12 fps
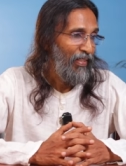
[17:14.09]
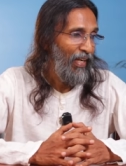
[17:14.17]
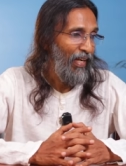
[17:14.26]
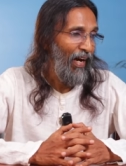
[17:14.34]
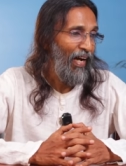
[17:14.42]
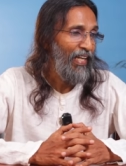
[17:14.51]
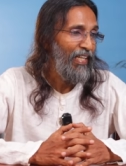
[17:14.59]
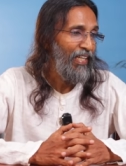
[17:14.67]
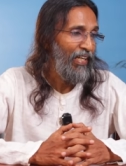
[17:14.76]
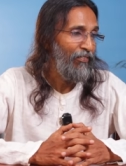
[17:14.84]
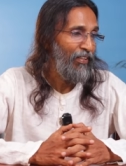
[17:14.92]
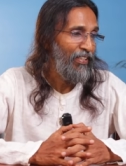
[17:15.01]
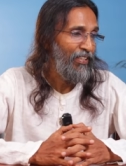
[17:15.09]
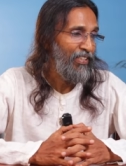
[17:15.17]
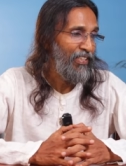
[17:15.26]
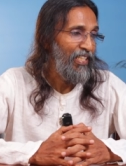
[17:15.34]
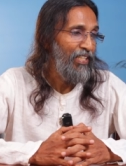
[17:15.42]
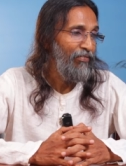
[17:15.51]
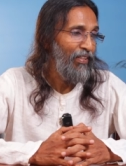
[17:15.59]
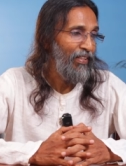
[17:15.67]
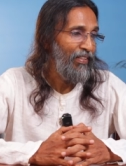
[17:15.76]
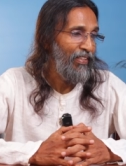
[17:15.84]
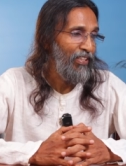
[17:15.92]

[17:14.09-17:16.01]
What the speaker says: A high reverence even